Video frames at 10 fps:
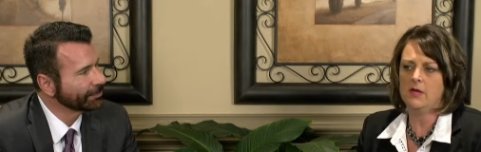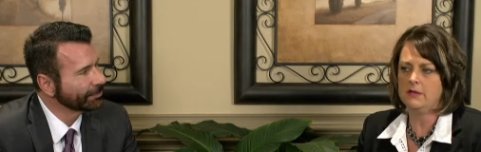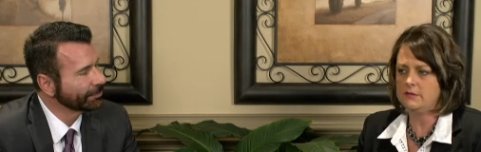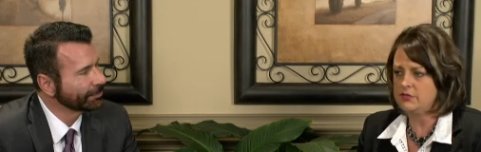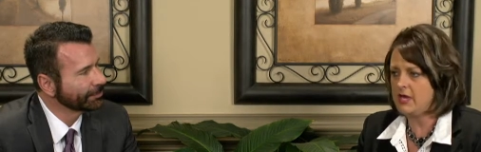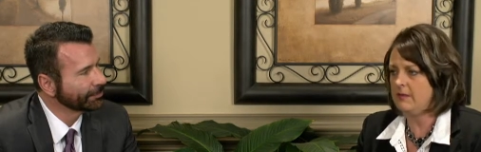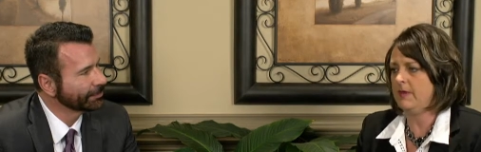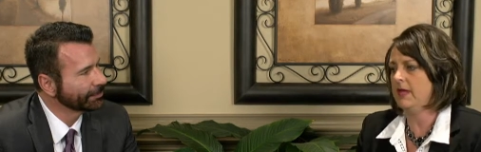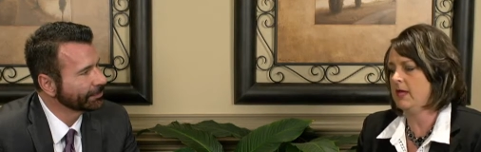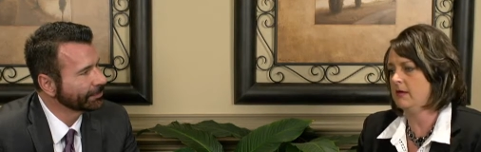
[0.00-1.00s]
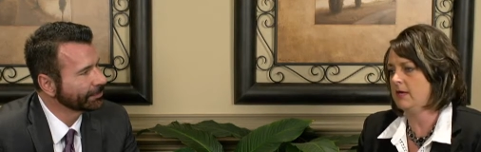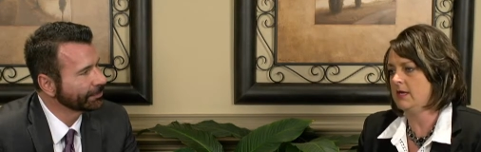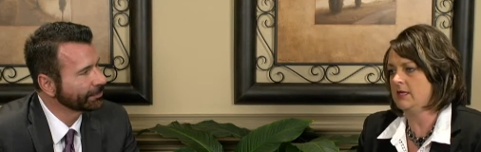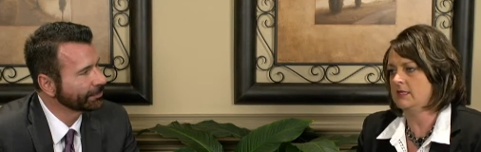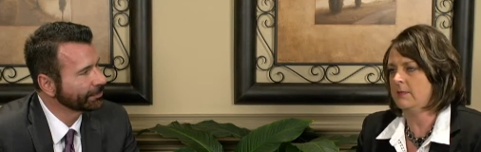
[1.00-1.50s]
Speaker 1: other shopping
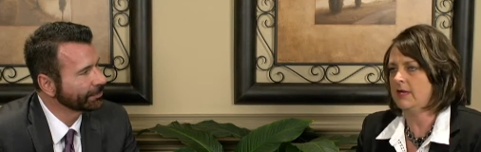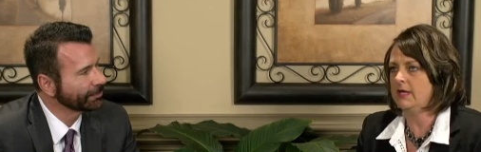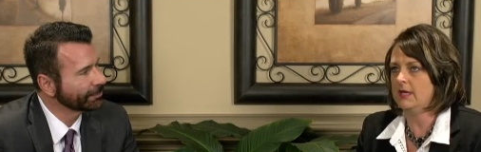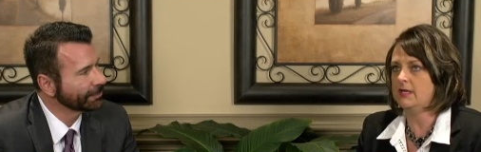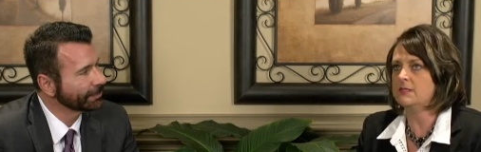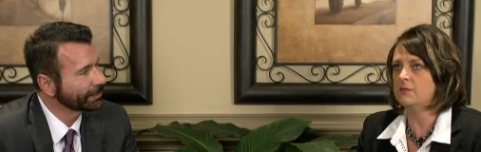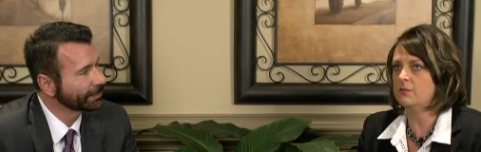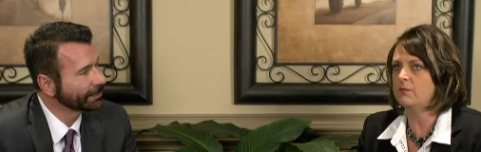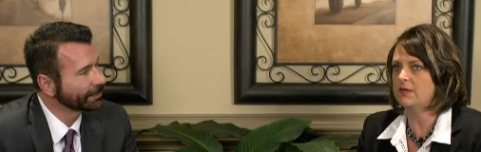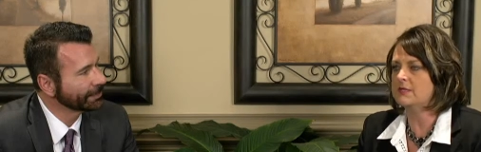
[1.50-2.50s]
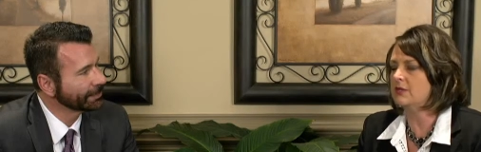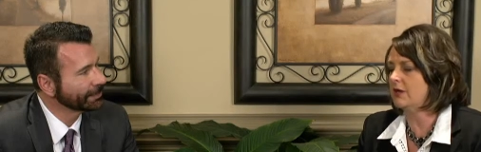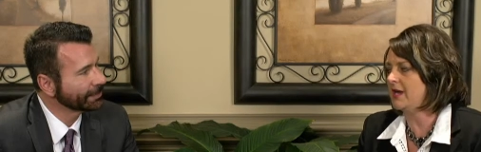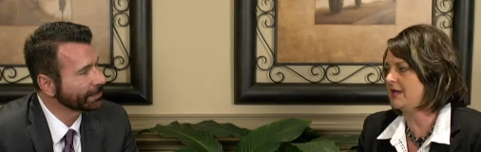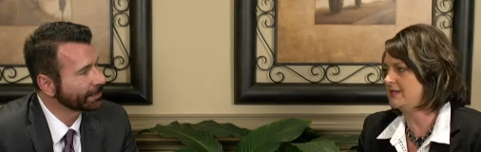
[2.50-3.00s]
areas, but it's
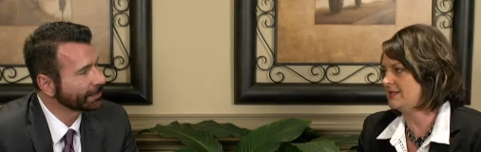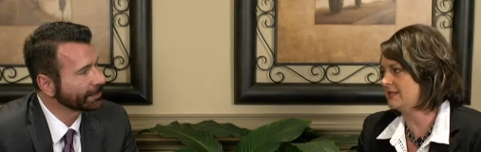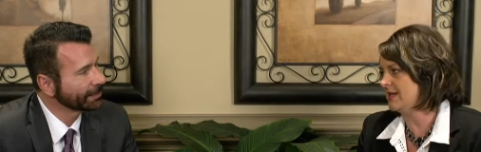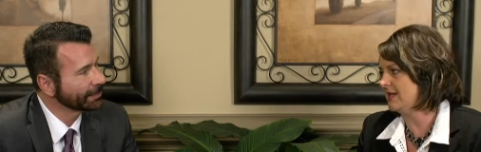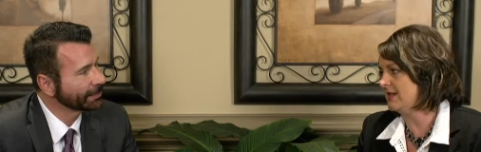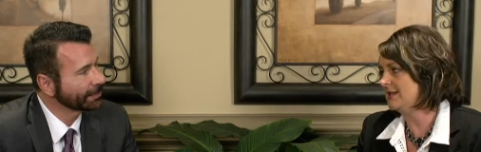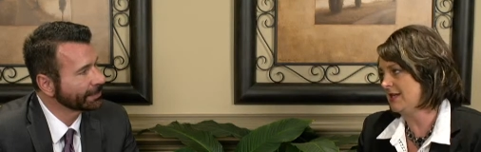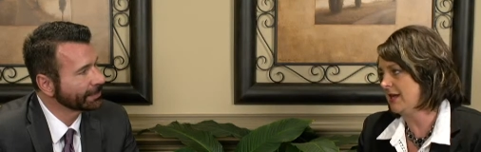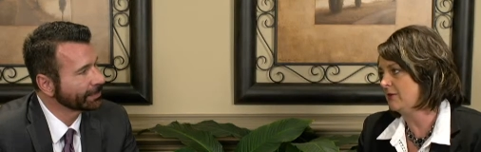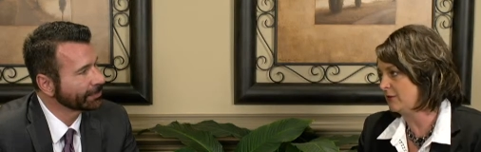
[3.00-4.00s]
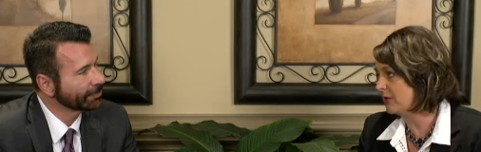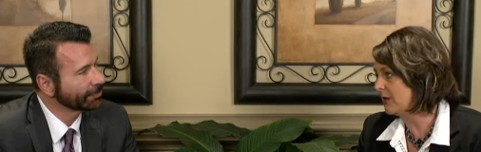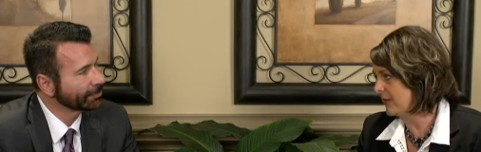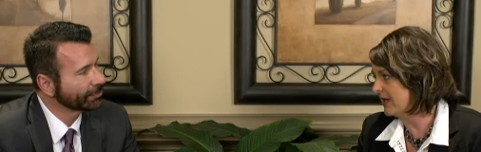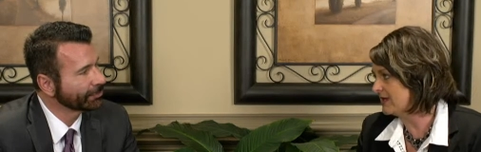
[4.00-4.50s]
great to see the town
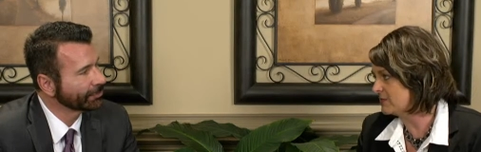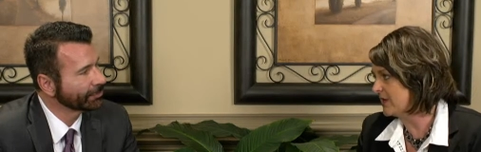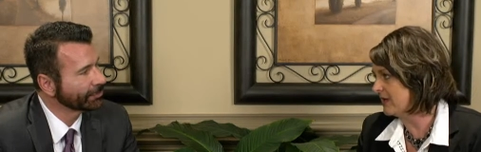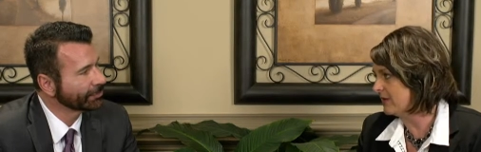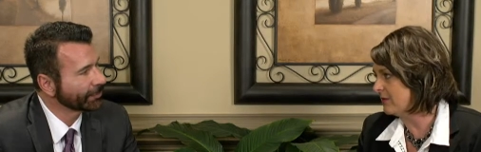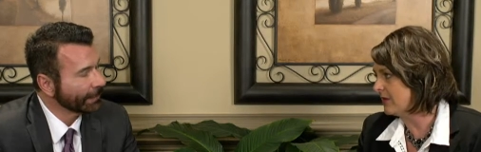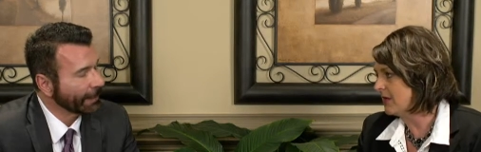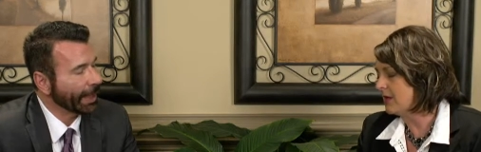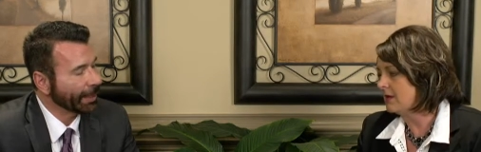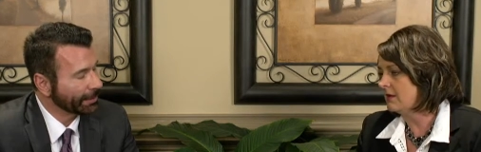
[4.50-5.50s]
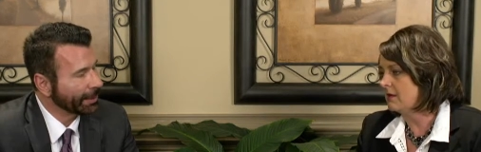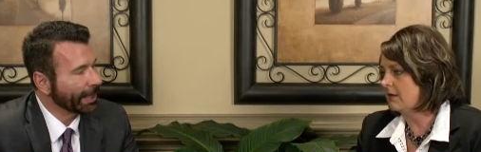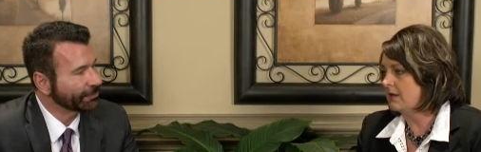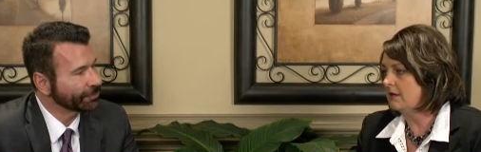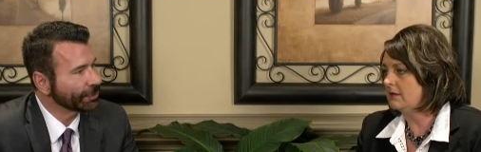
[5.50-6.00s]
growing as well.
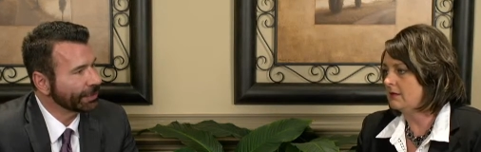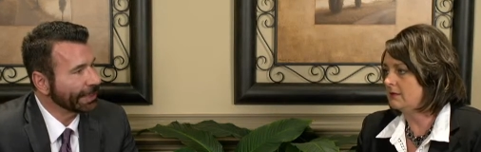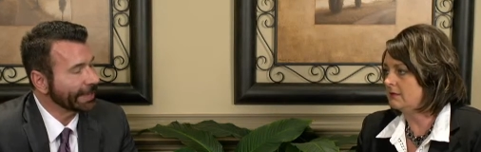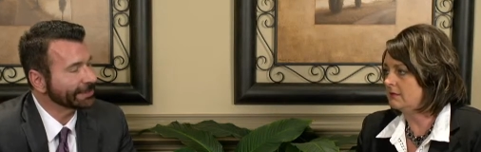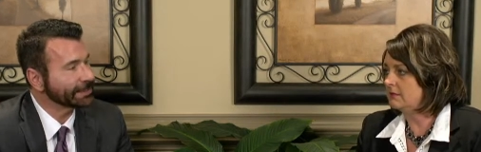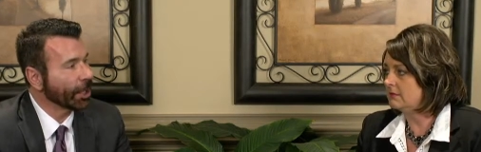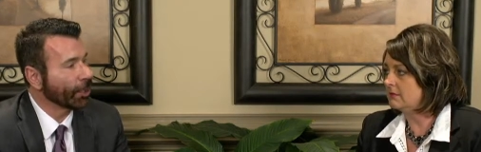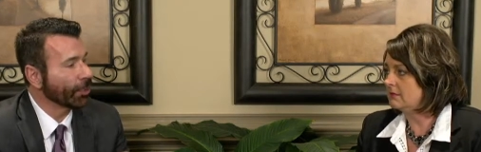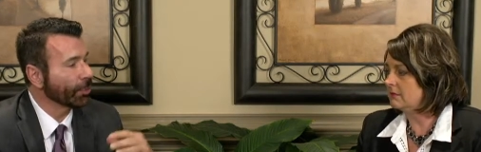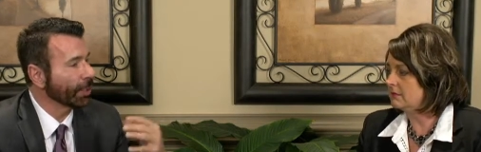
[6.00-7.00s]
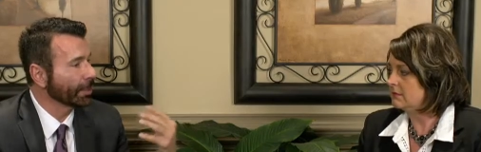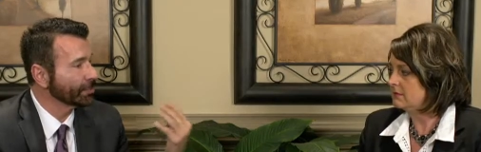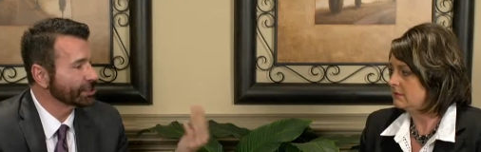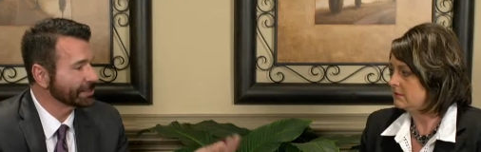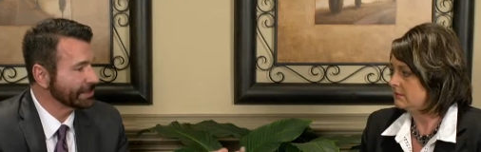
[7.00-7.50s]
Speaker 2: Absolutely, and I saw
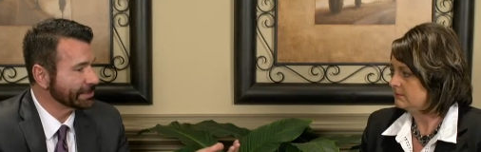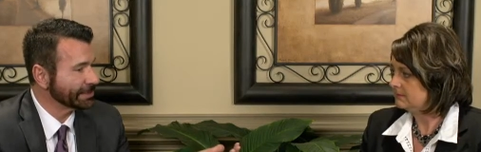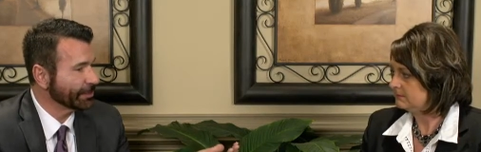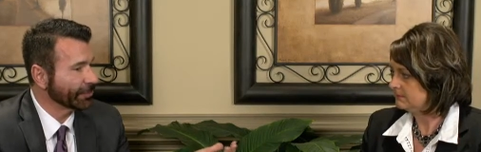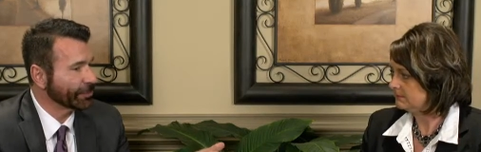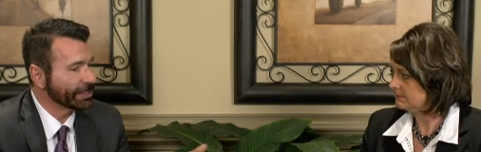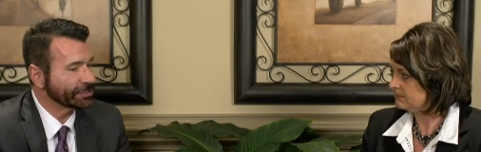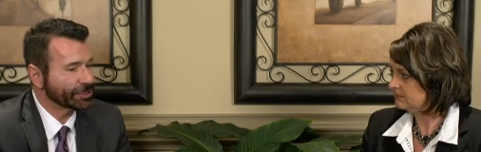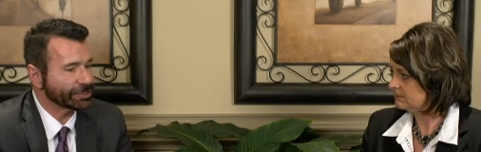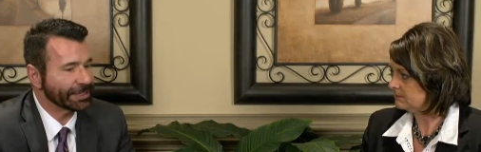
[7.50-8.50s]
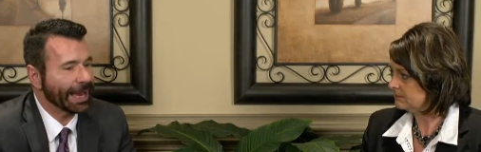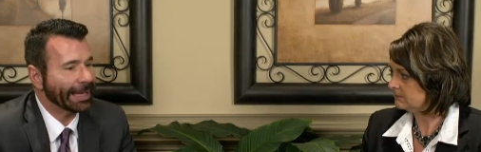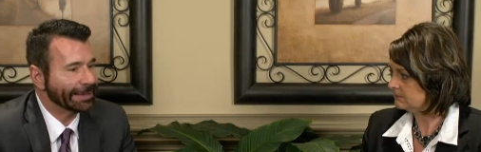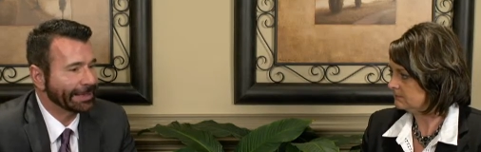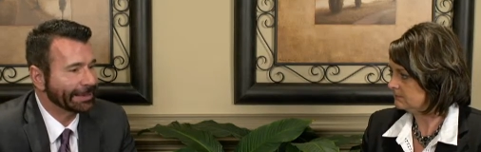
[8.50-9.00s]
just in some of the research that
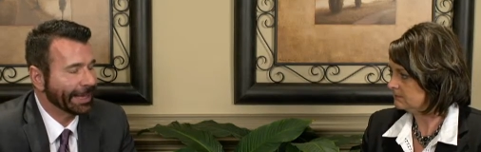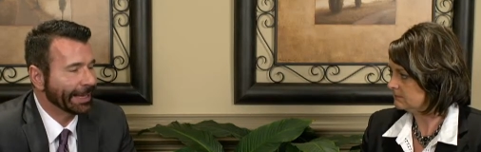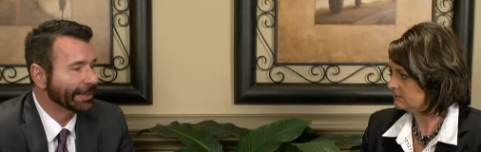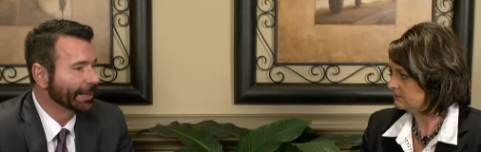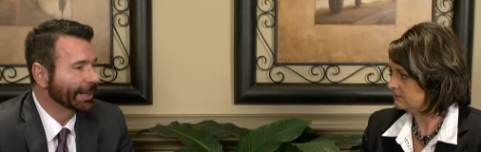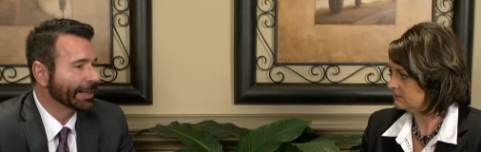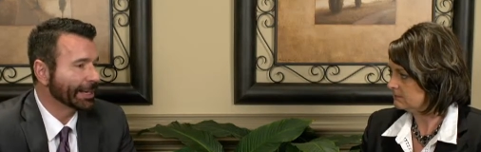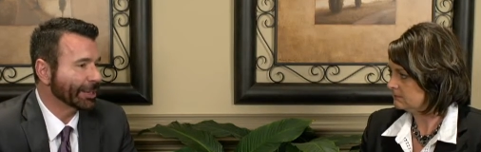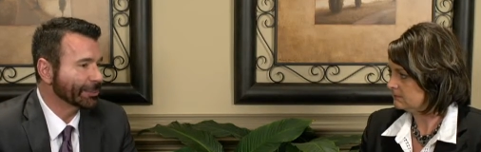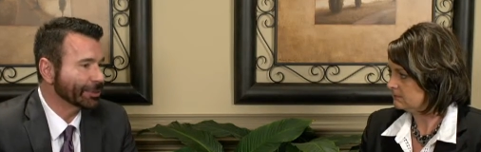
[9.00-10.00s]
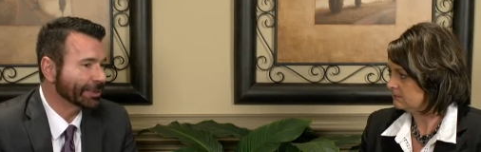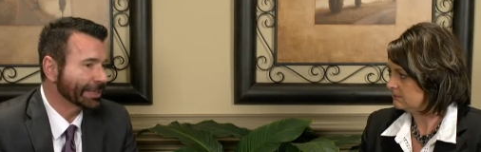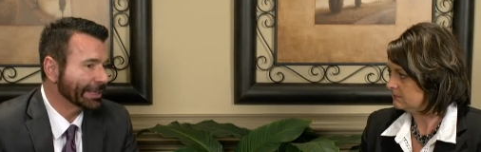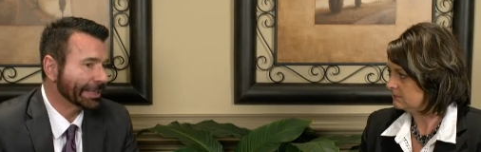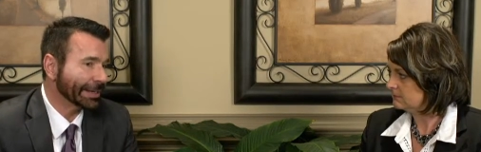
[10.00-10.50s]
I did that you
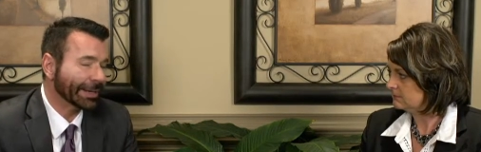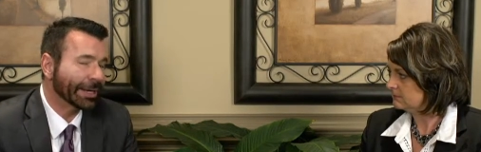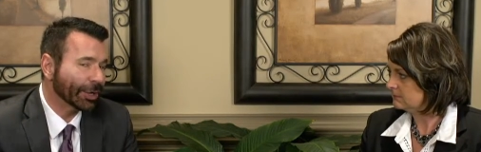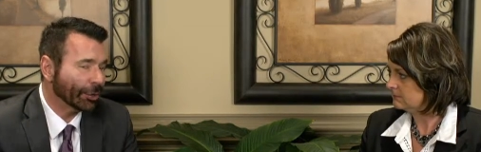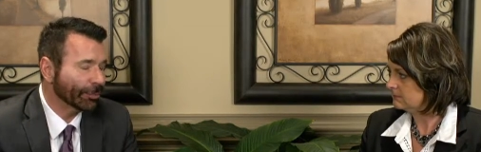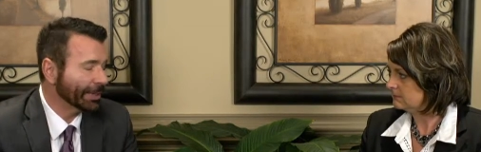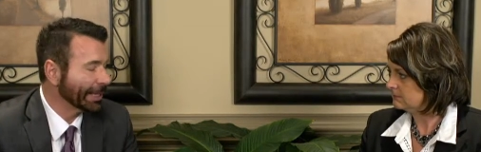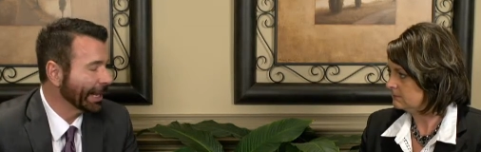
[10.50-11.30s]
can get a home in